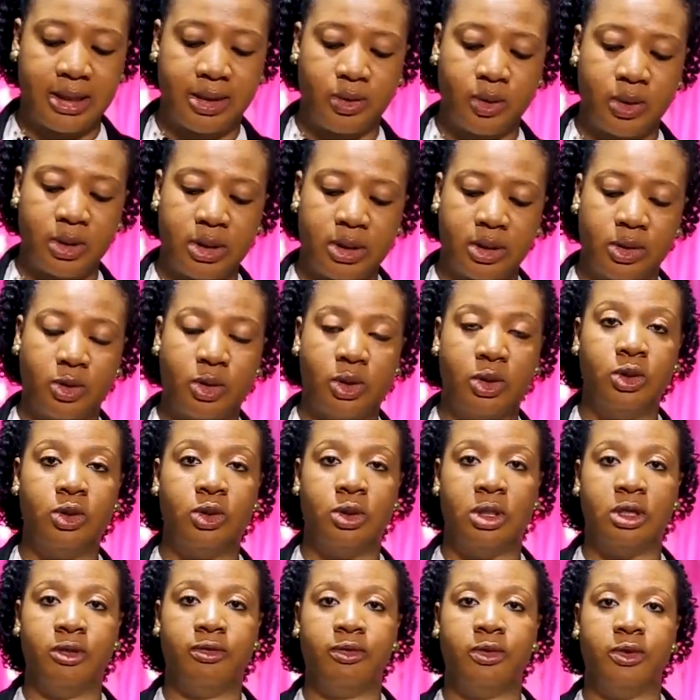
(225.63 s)
is what is going to
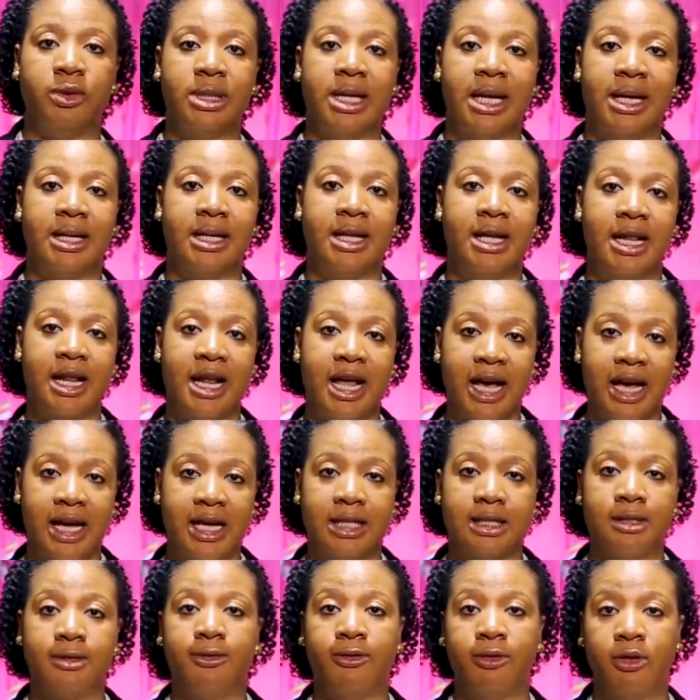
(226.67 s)
give you that light
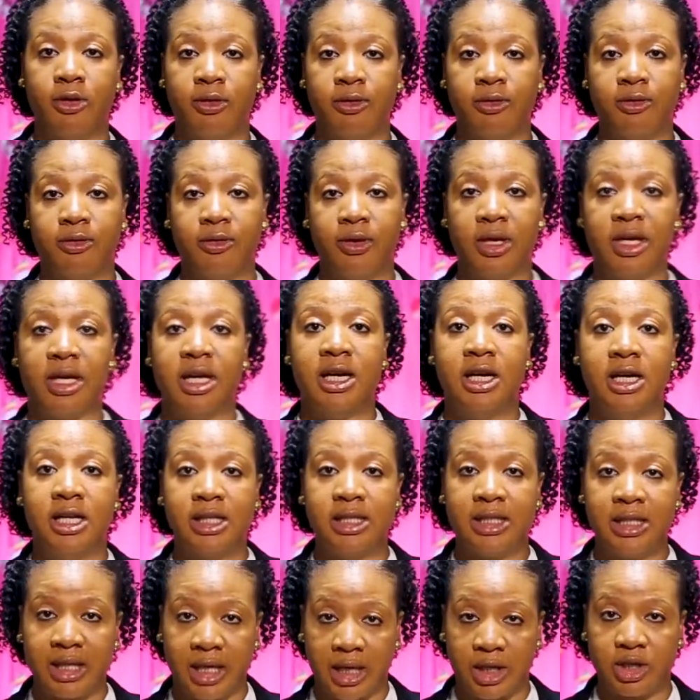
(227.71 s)
fluffy
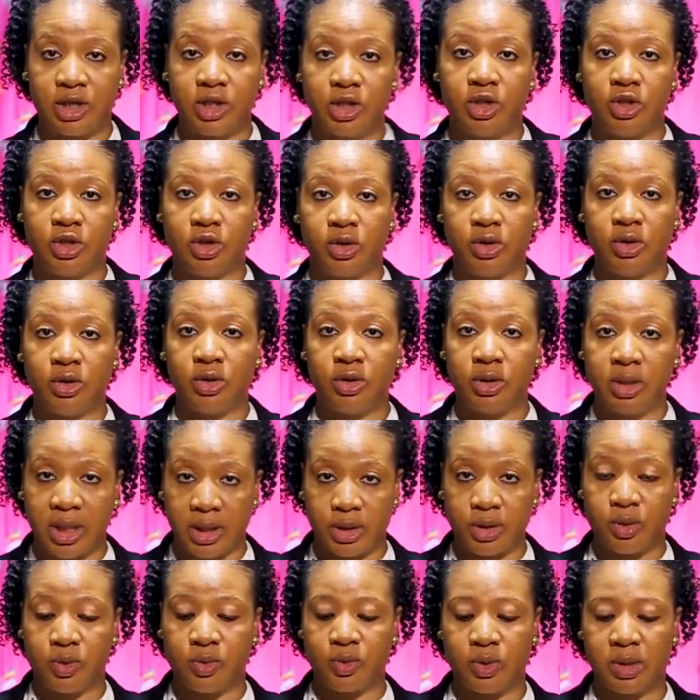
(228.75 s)
texture that
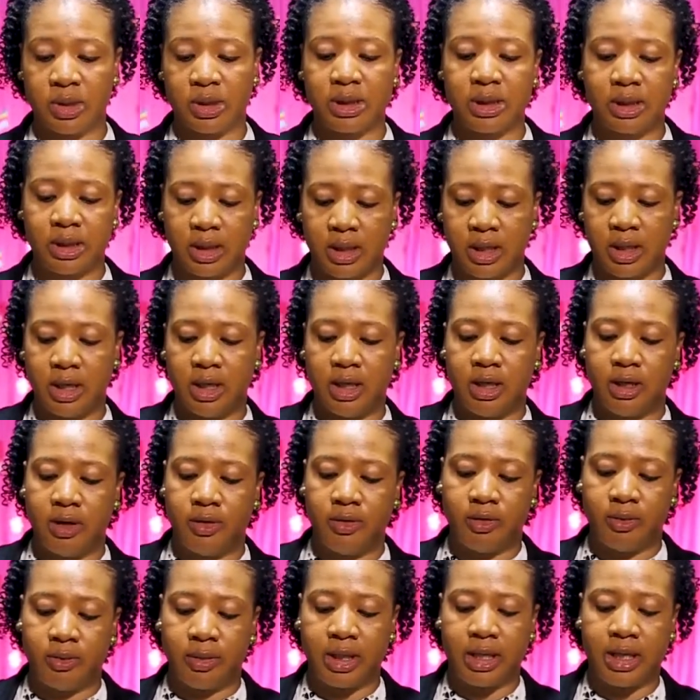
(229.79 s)
you want
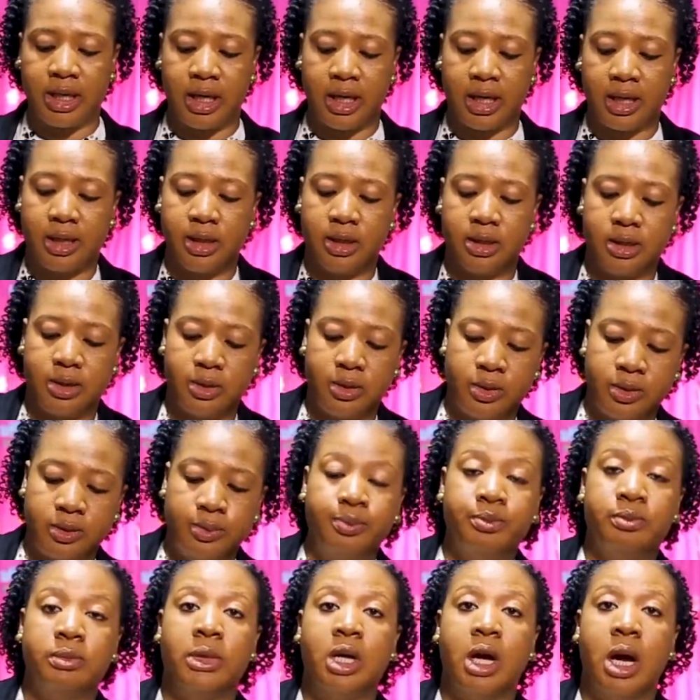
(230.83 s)
on the cake. So
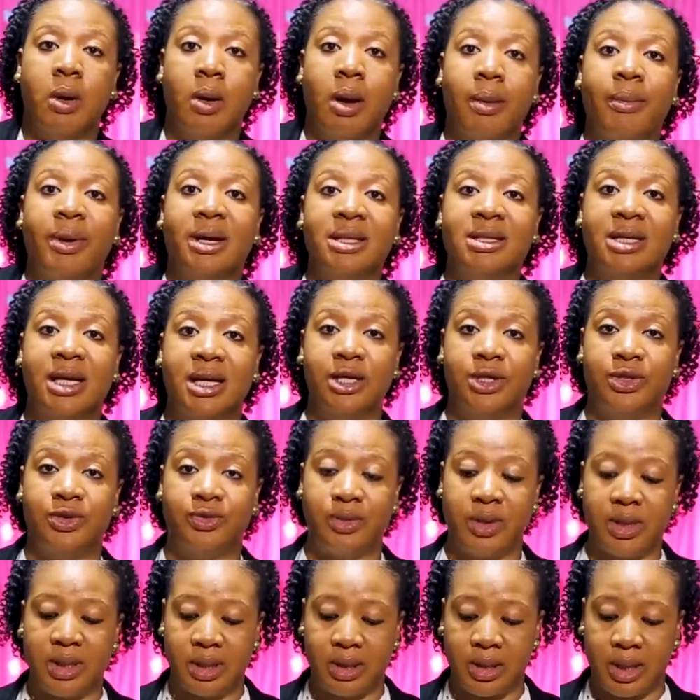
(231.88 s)
our batter is
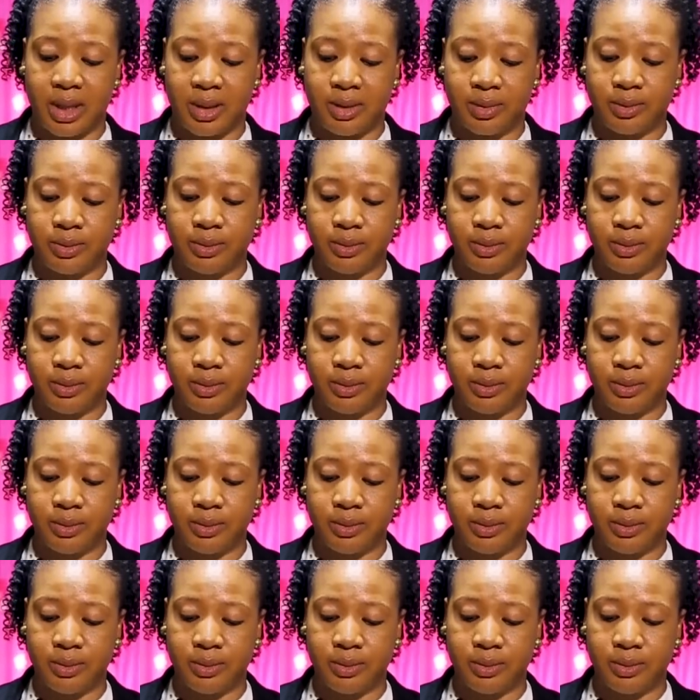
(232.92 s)
ready now.